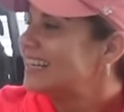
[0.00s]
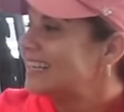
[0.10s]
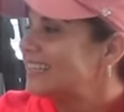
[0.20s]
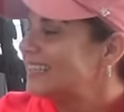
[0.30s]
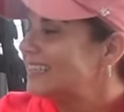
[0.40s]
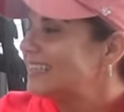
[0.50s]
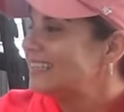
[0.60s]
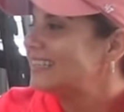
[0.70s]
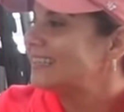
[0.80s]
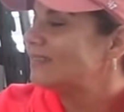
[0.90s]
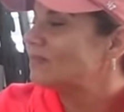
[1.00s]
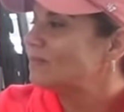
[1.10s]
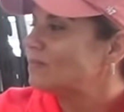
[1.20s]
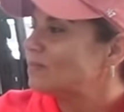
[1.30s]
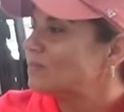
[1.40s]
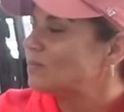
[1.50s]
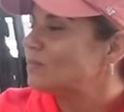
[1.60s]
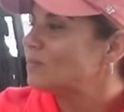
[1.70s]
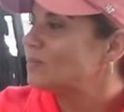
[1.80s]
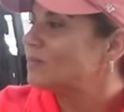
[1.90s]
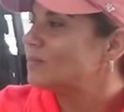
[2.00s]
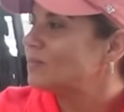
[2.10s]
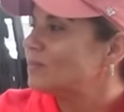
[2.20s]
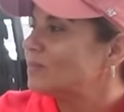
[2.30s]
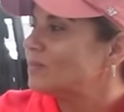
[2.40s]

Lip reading: No words are spoken by the person on screen.